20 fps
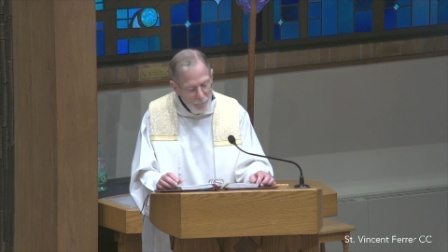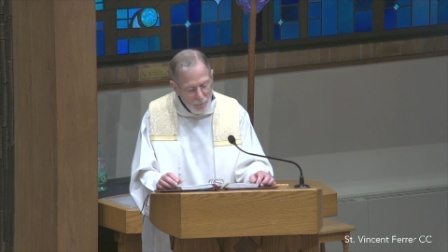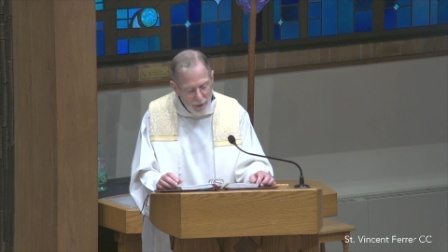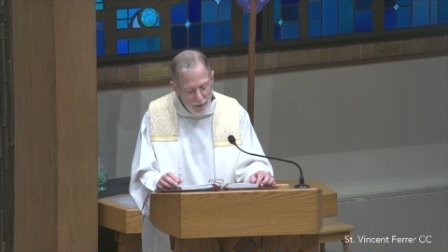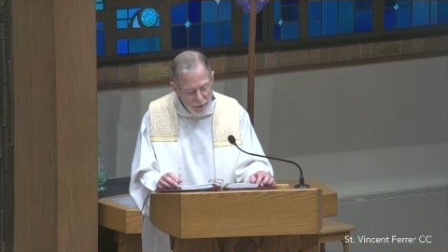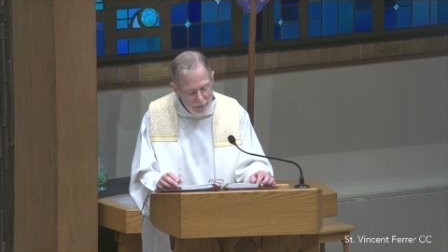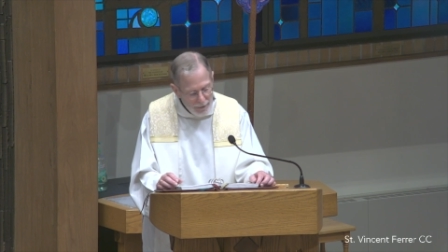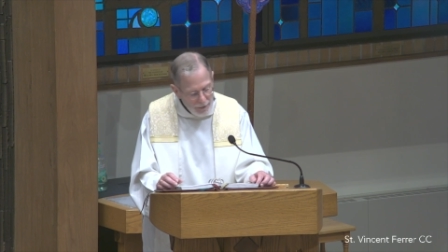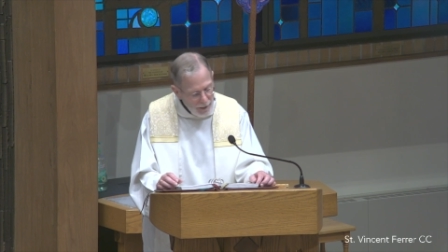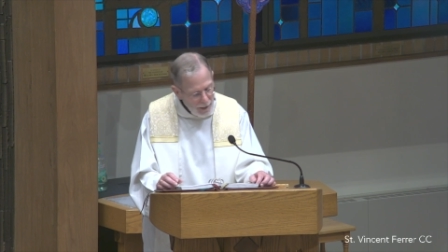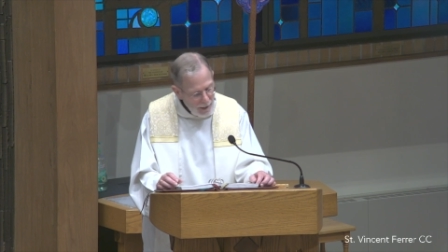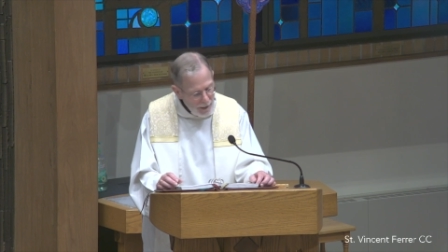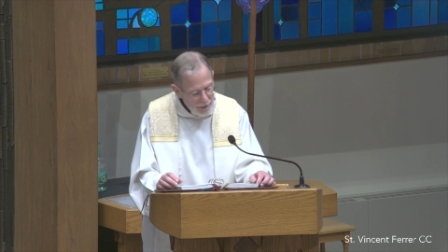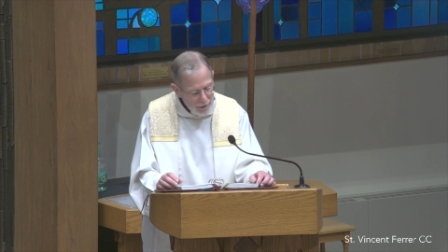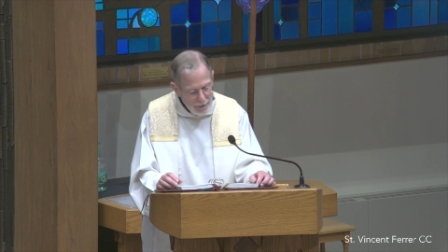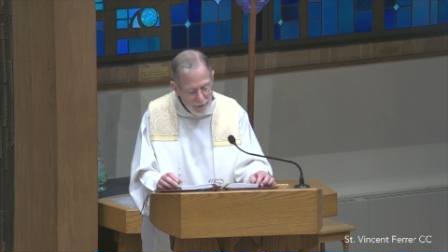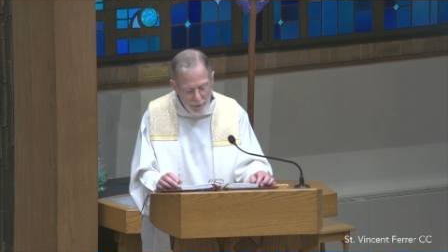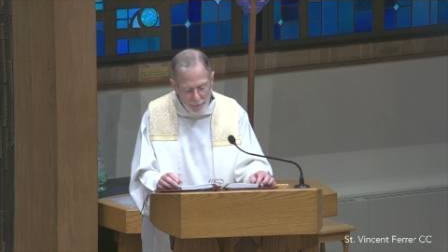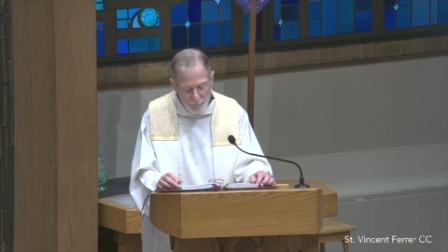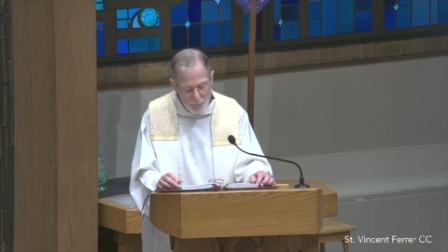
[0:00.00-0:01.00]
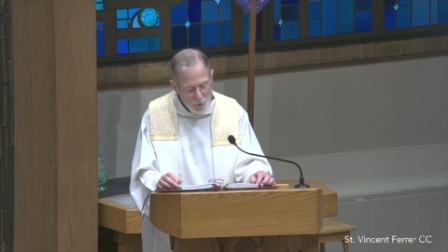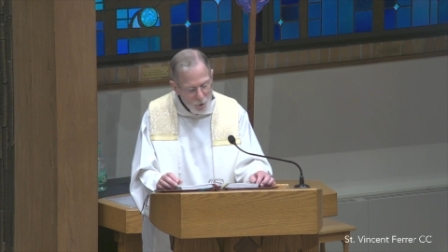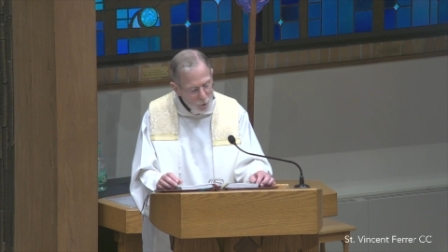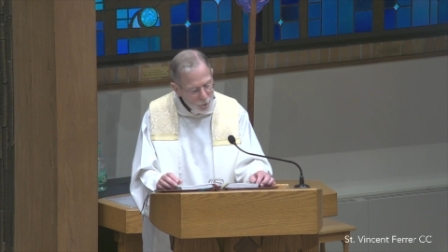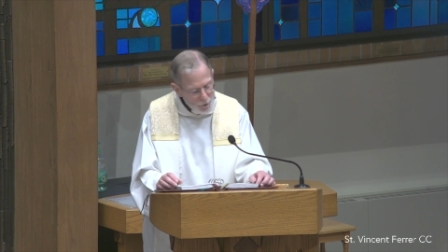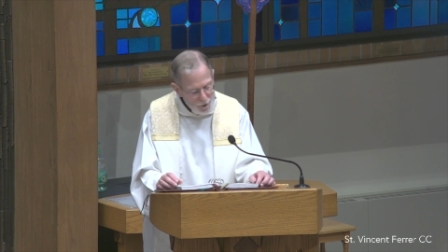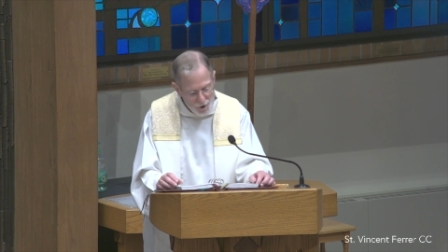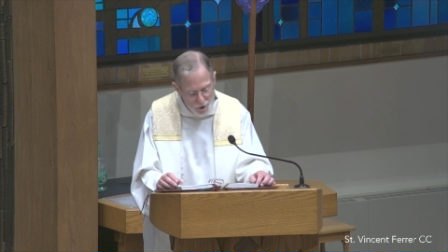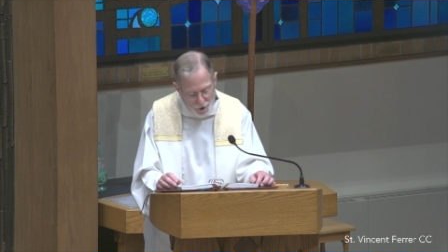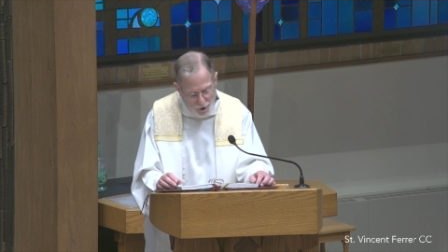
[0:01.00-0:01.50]
My God, I am
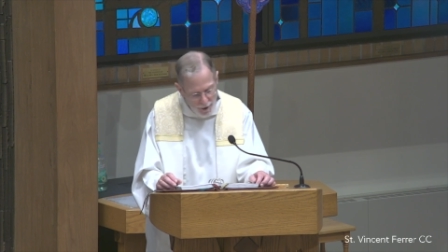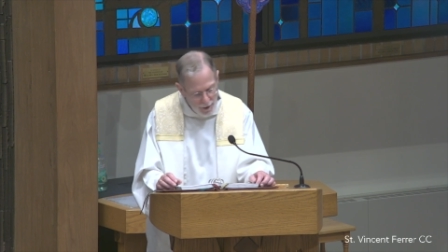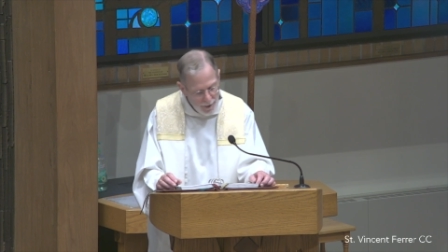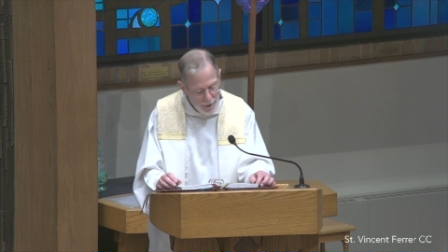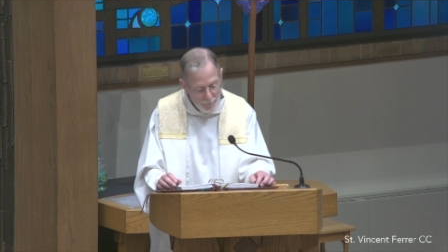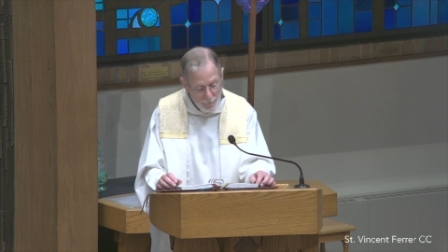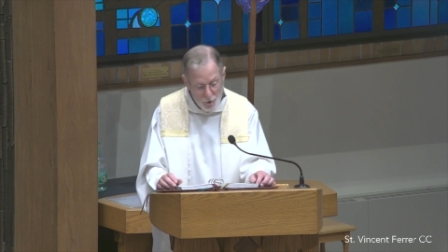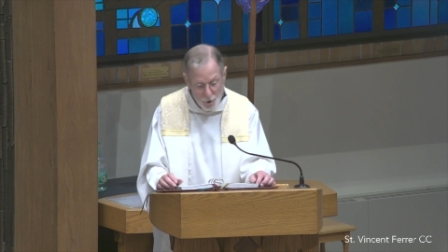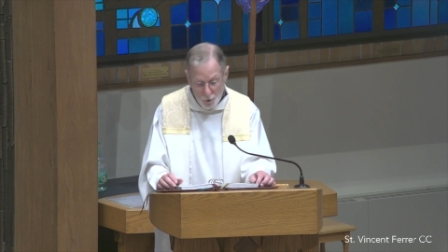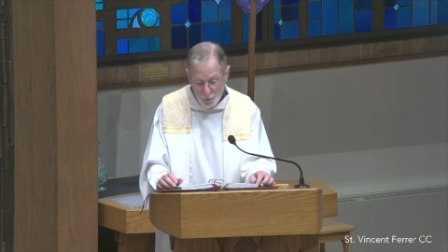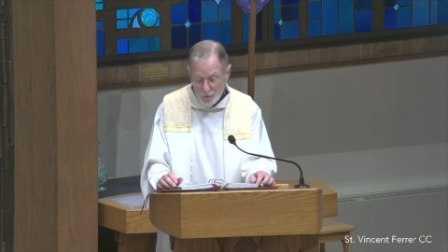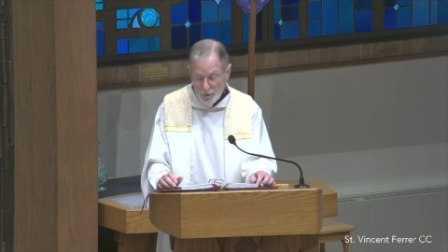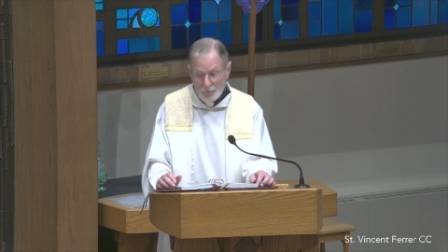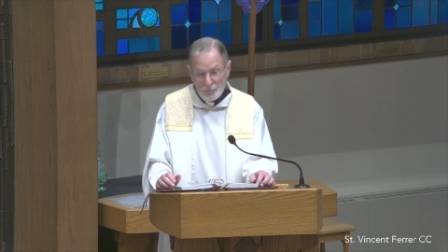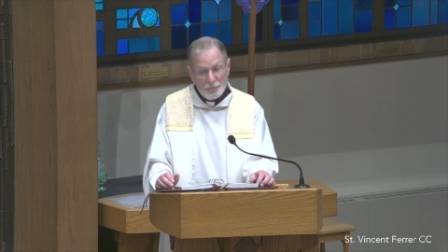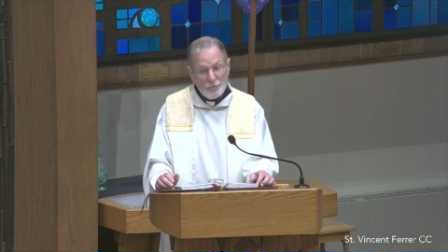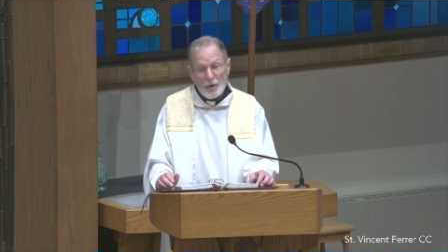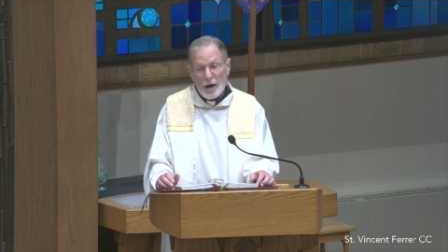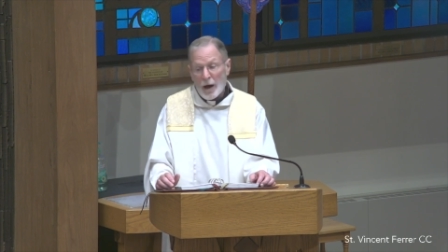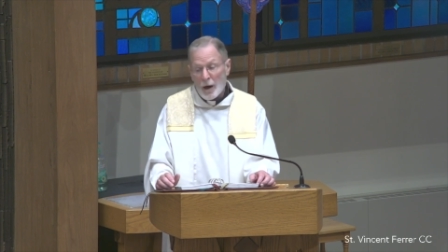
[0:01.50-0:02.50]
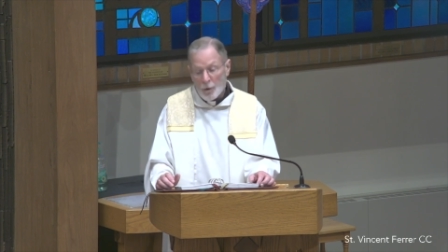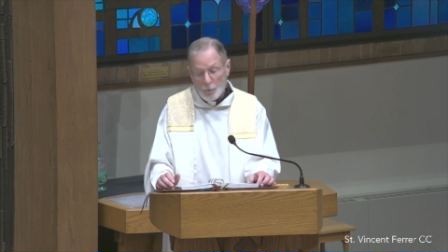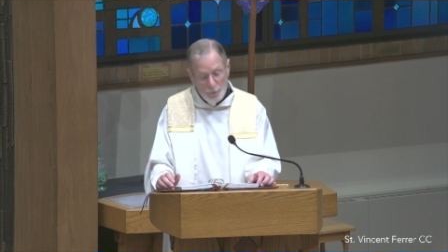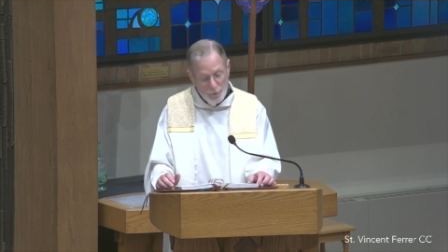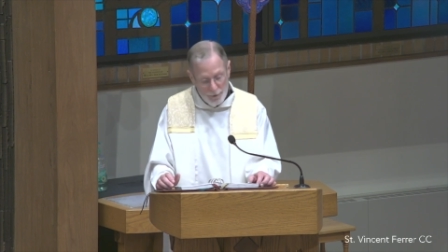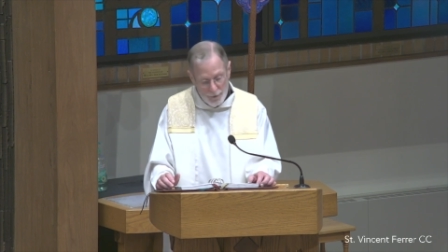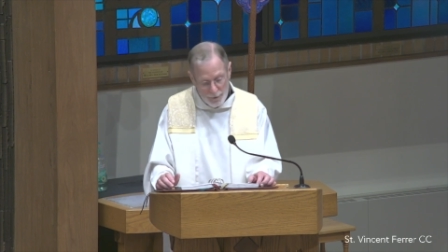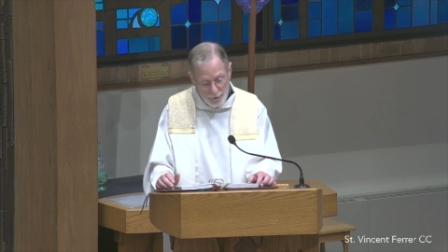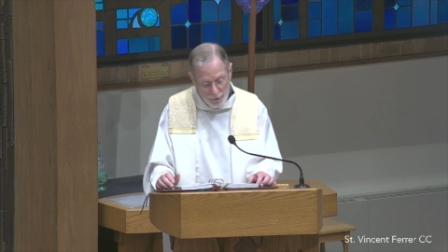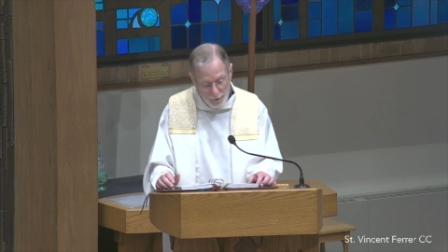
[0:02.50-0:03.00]
too ashamed, too
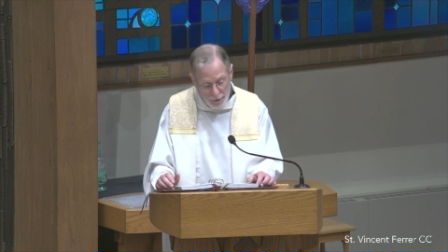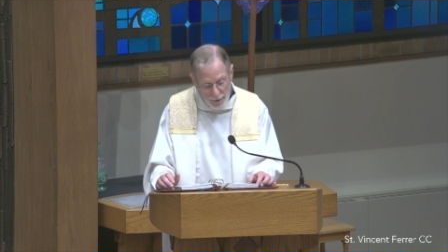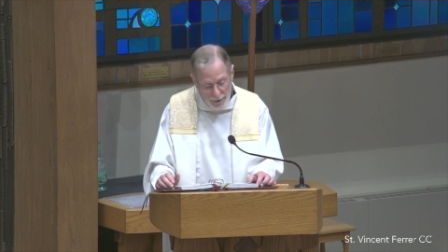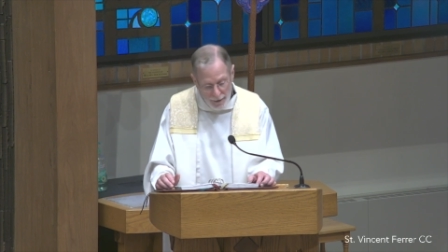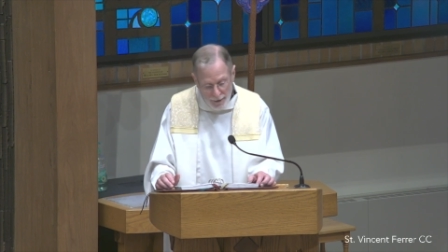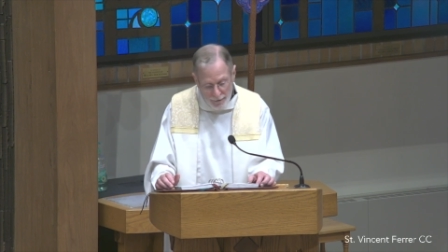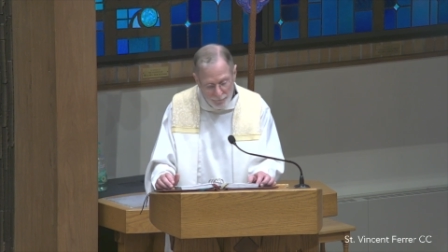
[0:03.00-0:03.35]
confounded,